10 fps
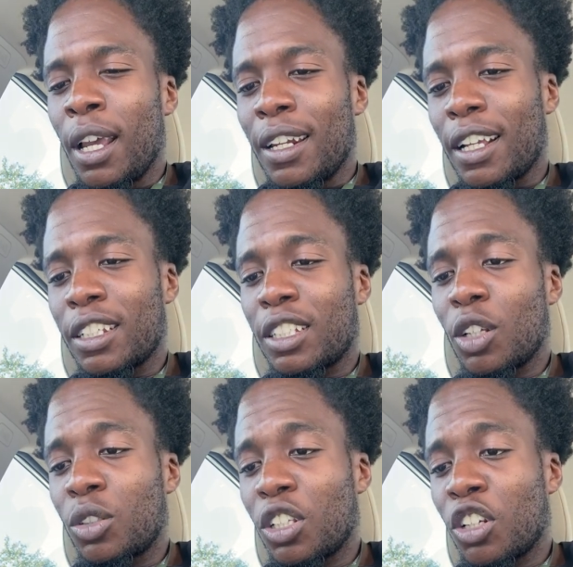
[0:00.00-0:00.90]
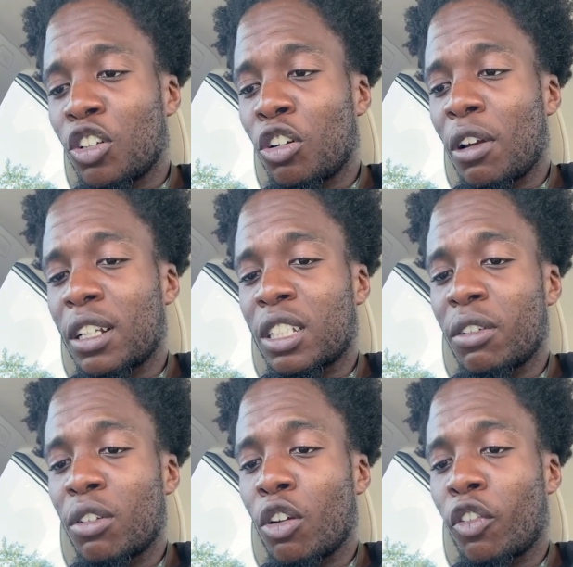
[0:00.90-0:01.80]
They could still see the
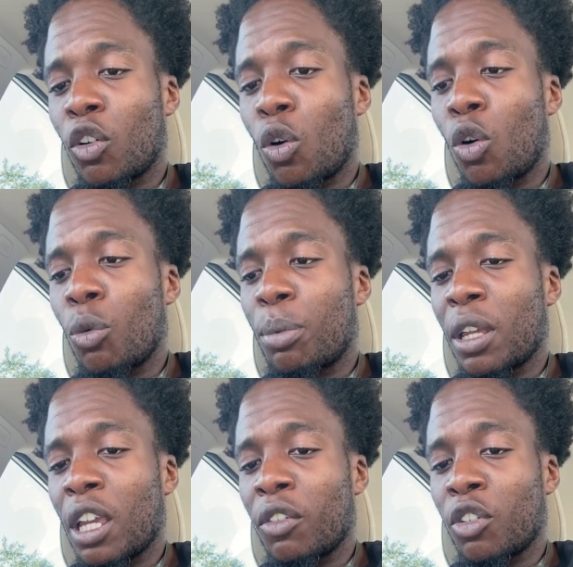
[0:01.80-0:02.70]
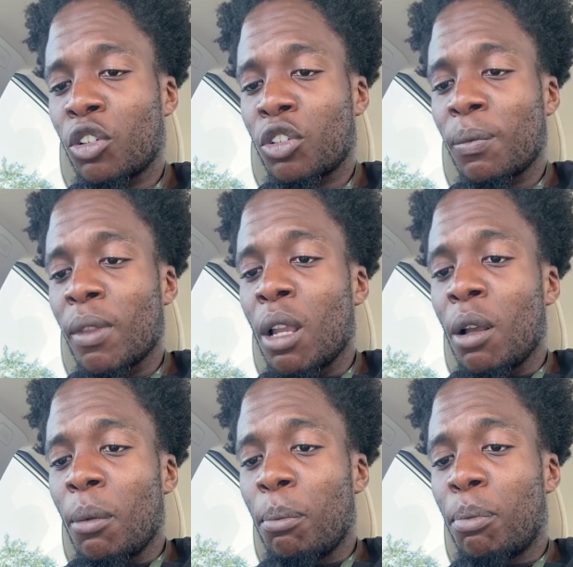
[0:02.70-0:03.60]
neuroactivity of her old behaviors,
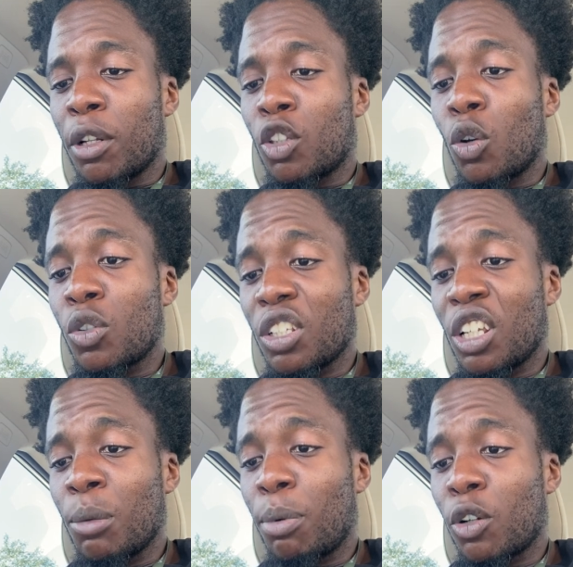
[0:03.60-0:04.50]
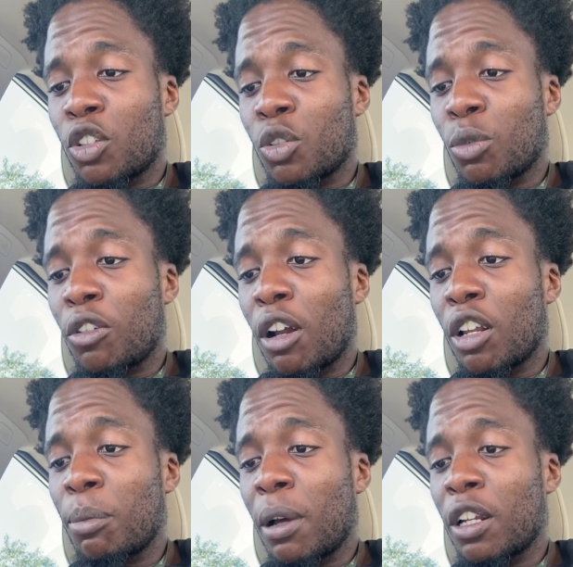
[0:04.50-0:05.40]
but those impulses were
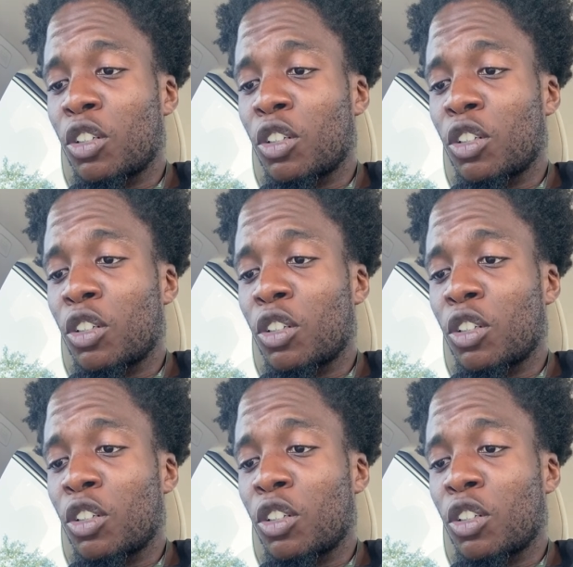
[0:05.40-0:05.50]
crowded